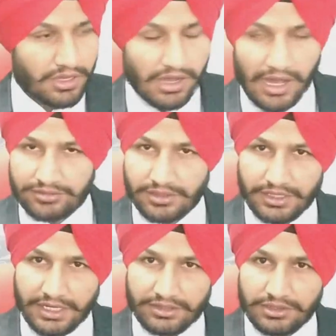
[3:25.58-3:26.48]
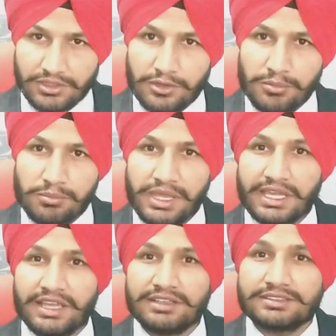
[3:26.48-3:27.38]
After that, make
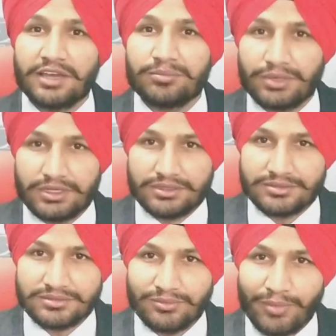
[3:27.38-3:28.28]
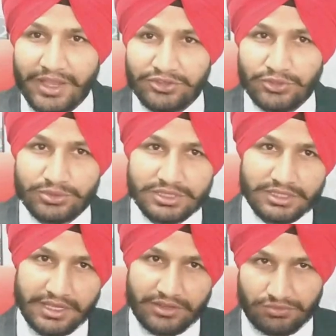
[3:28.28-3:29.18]
an example by using
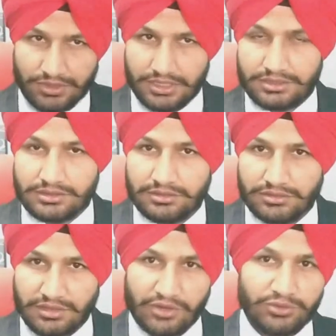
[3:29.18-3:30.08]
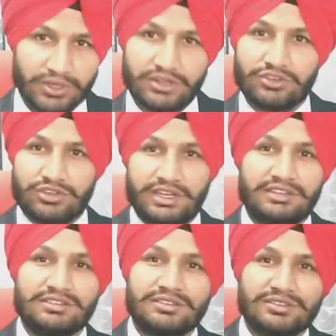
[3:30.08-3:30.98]
that word. Now you
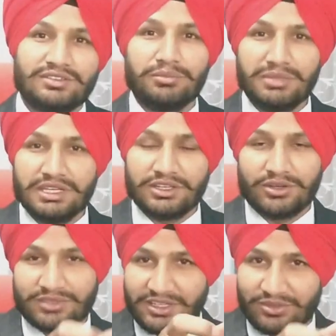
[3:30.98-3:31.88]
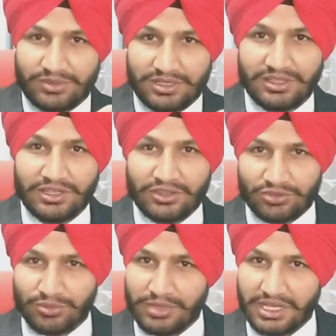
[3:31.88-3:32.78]
understand the meaning of that word.
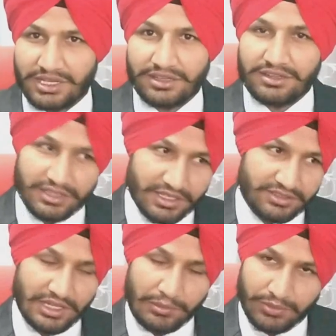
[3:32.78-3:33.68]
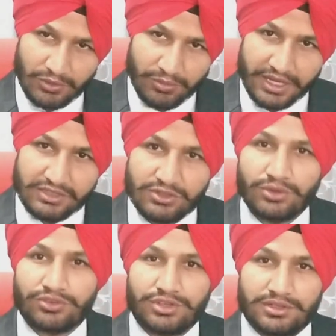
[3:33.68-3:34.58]
So make an example by
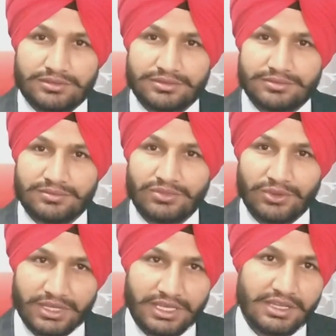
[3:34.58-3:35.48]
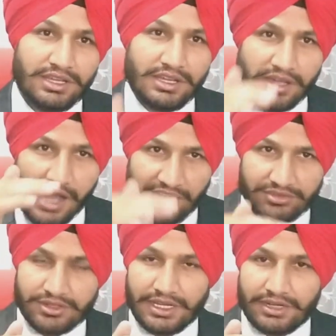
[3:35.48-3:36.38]
yourself. Okay.
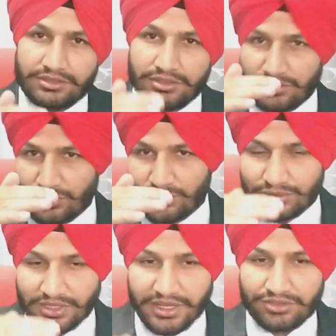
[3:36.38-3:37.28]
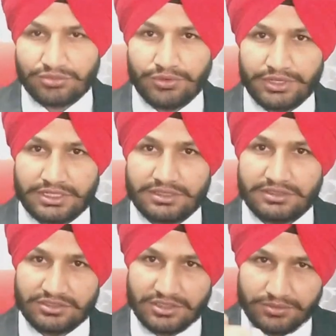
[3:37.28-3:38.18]
After that, go to the next point.
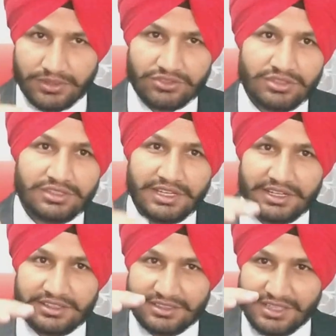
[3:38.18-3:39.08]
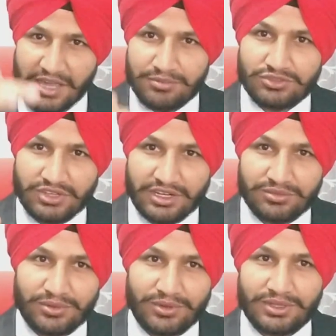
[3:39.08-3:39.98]
This is the first, that M
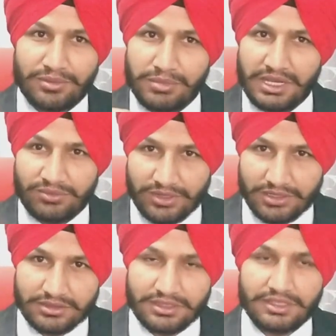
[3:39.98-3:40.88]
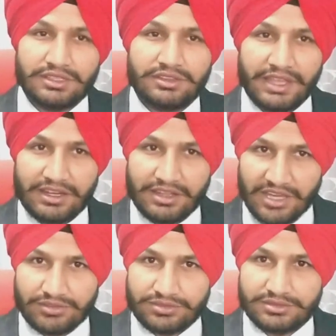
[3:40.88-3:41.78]
stand for the main word. Then
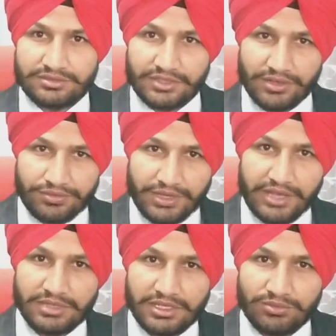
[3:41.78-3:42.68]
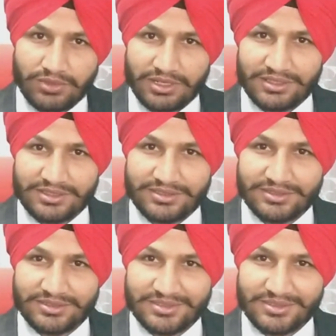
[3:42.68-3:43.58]
F, the family word.
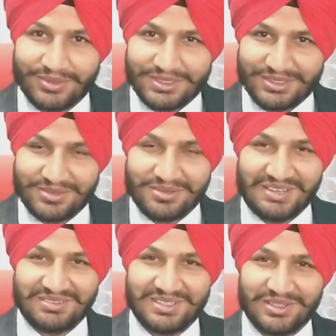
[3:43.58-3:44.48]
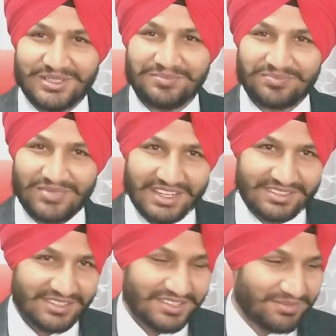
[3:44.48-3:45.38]
What is the family word? It's
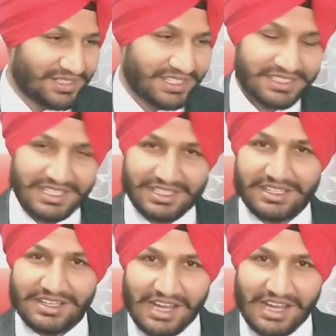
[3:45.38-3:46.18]
the simple technique.